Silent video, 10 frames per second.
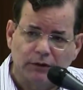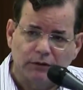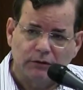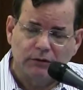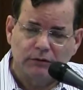the
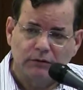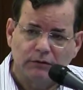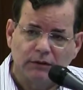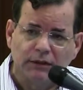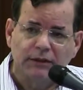
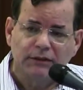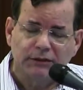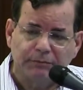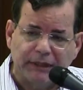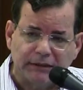two
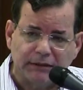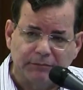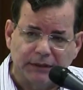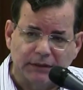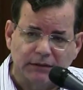
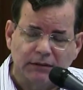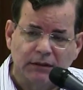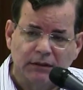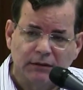specimens,